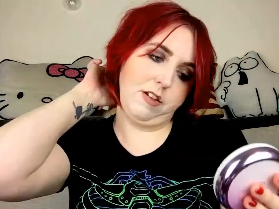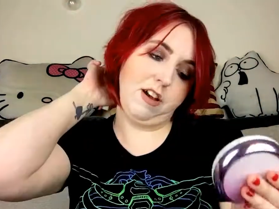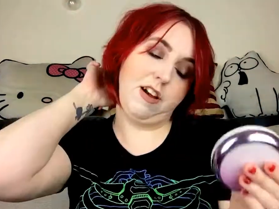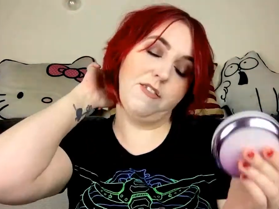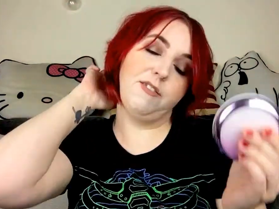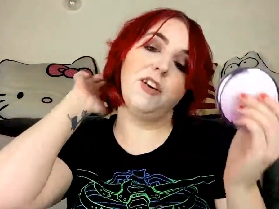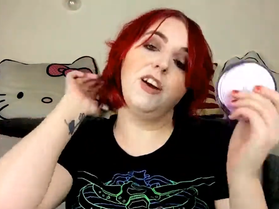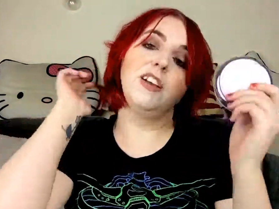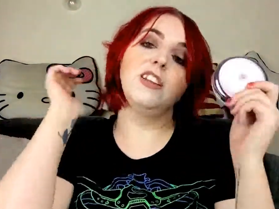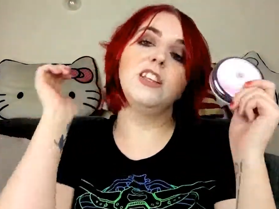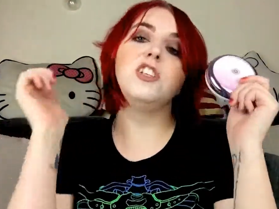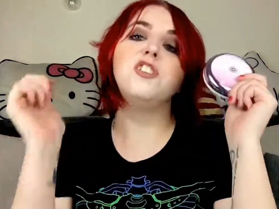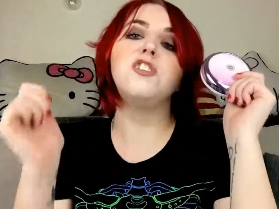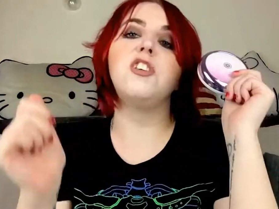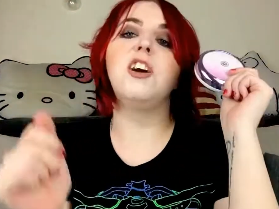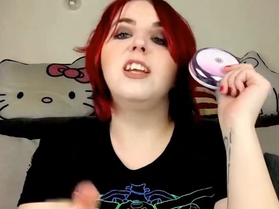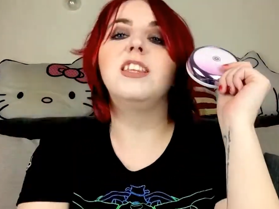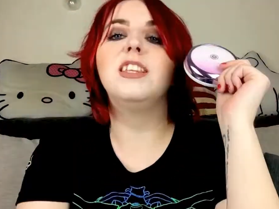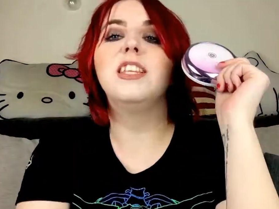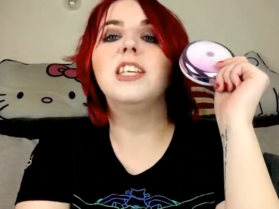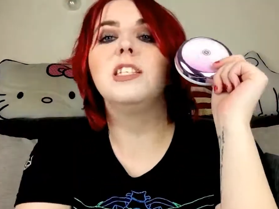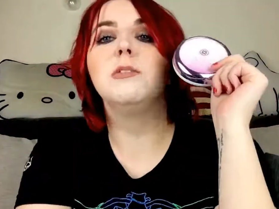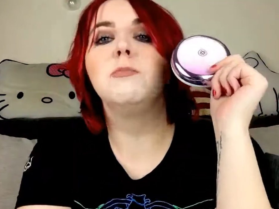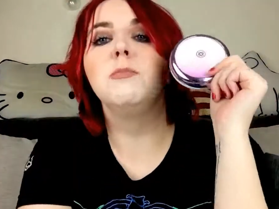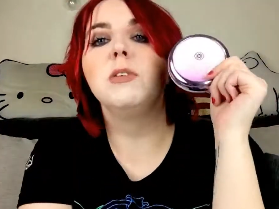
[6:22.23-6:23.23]
I finally
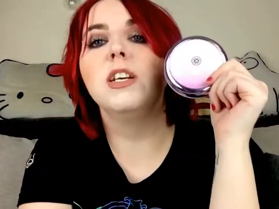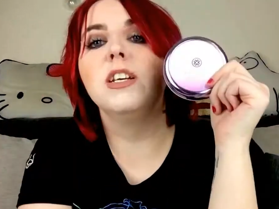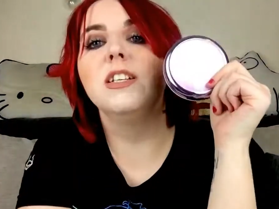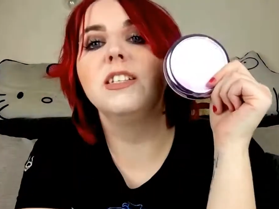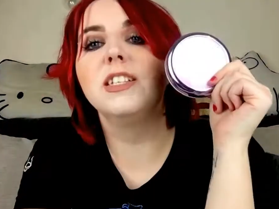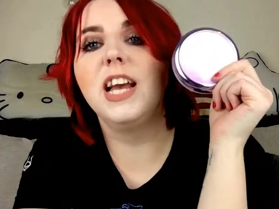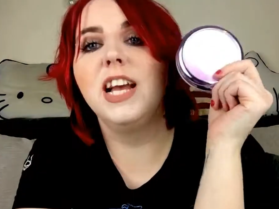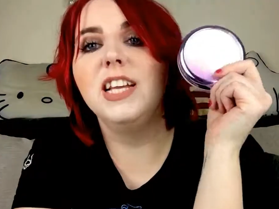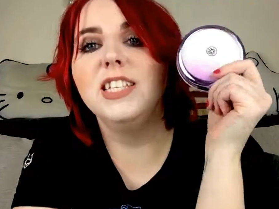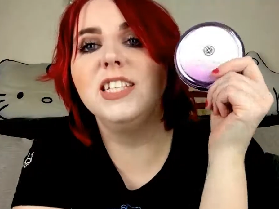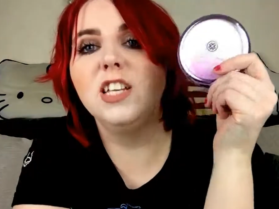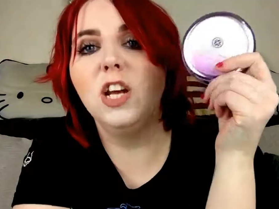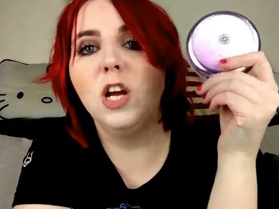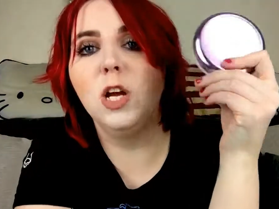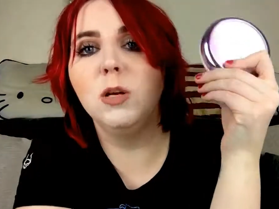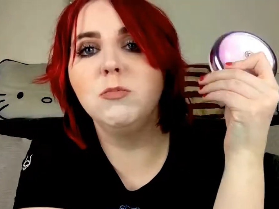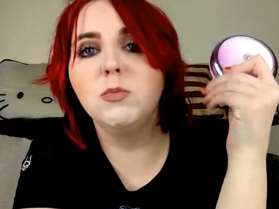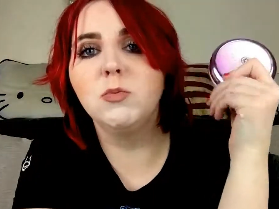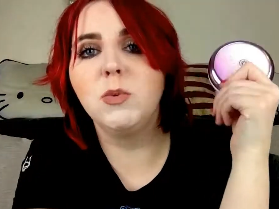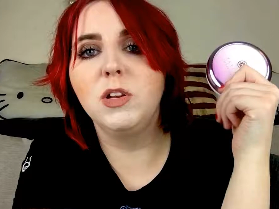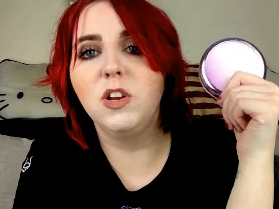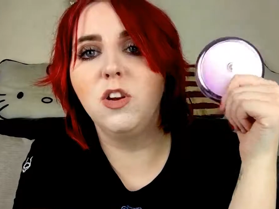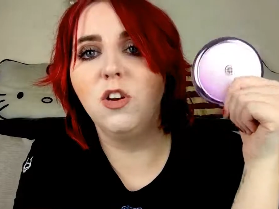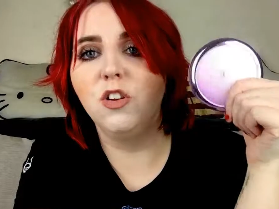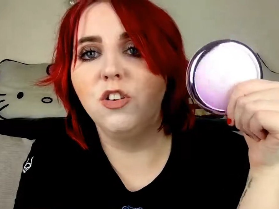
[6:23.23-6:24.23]
tried this because Highend
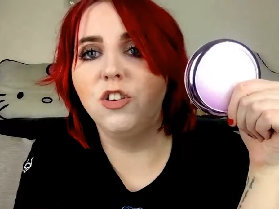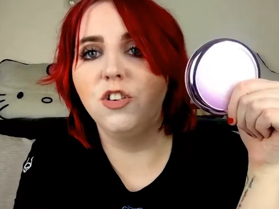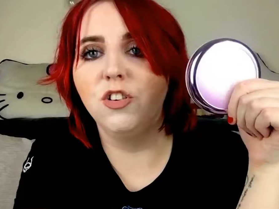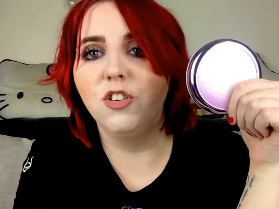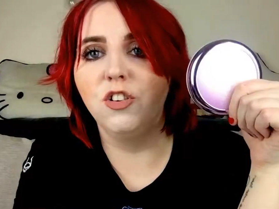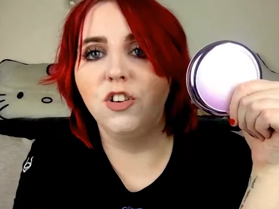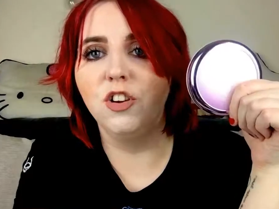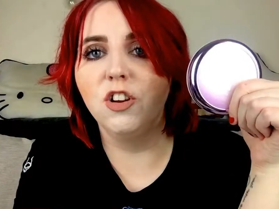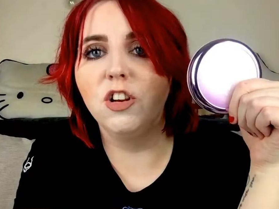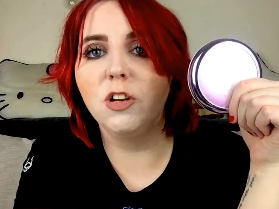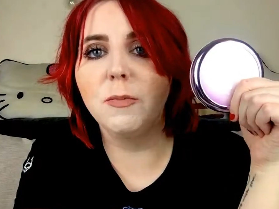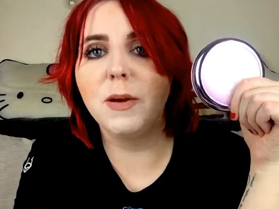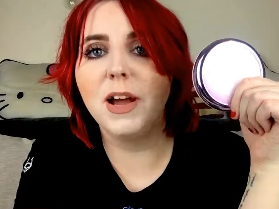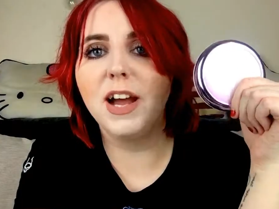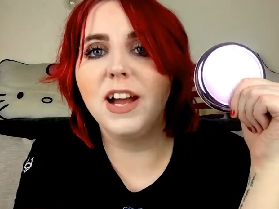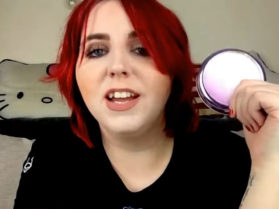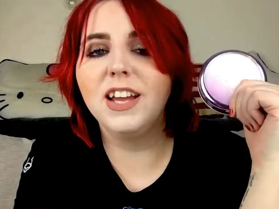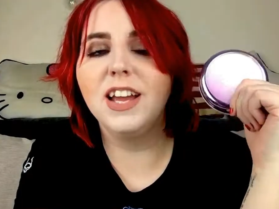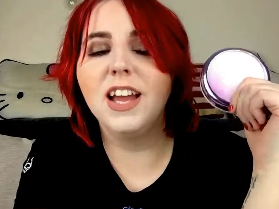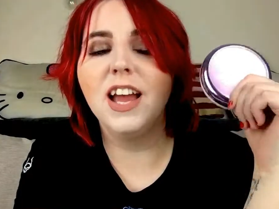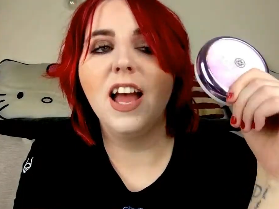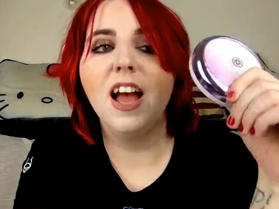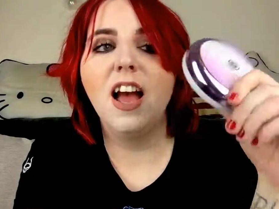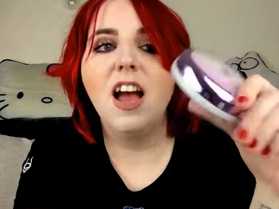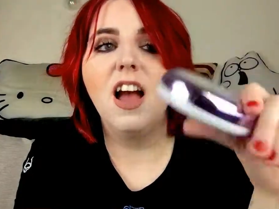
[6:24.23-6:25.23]
went on and on about
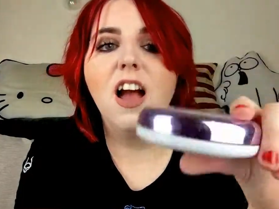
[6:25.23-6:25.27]
it,